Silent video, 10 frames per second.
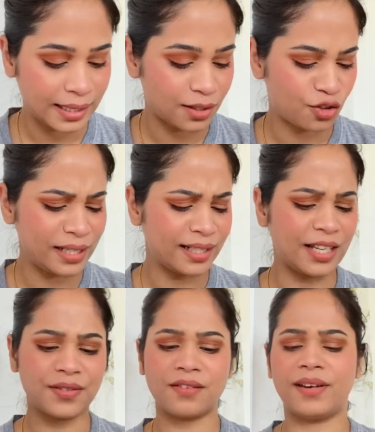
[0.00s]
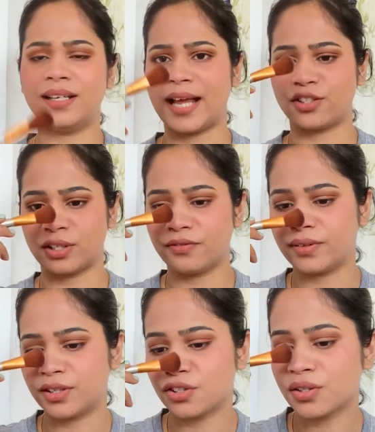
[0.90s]
It really gives a very natural
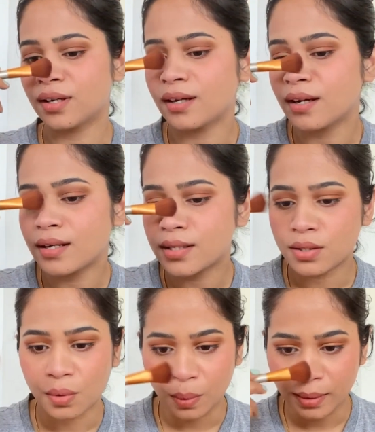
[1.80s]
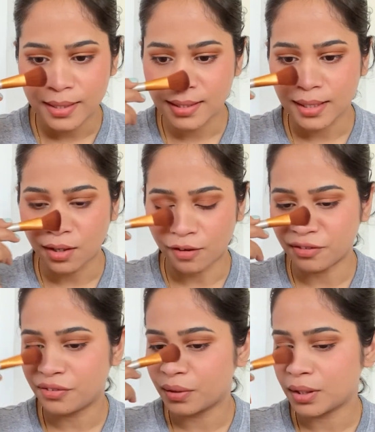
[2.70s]
finish. So instead
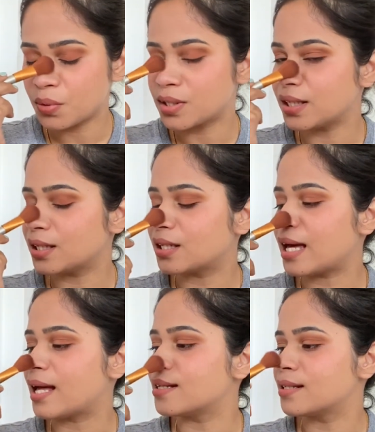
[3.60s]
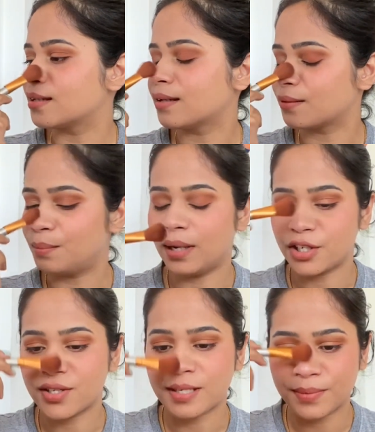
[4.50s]
of using it as
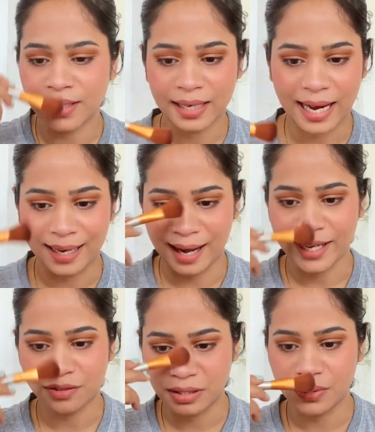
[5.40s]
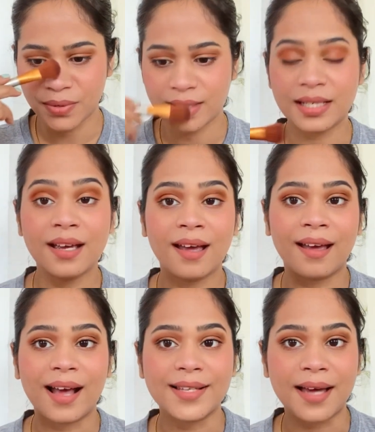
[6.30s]
blush or something, I like to use it
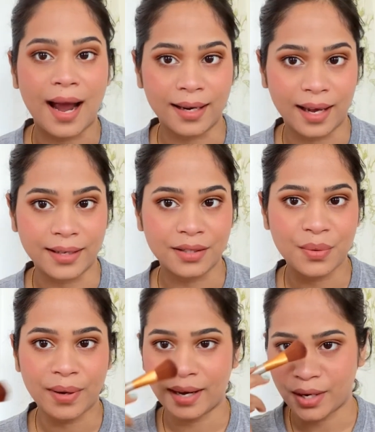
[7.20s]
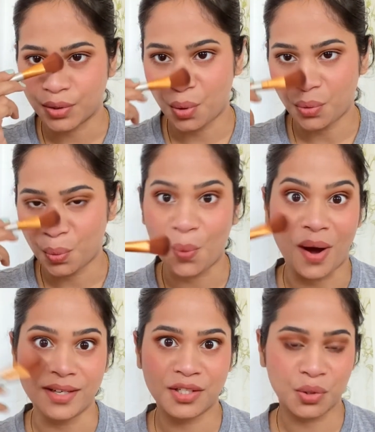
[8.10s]
as a highlighter where I don't
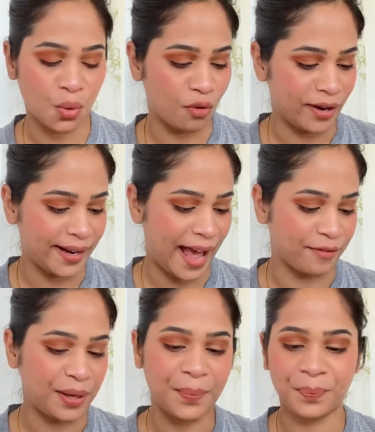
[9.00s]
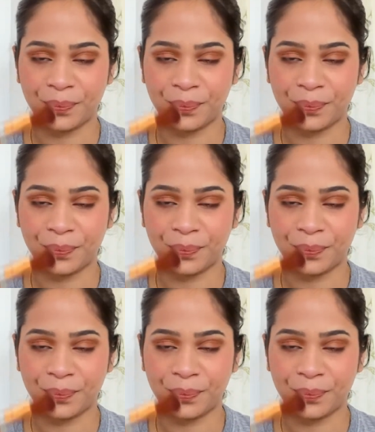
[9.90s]
want to go very heavy.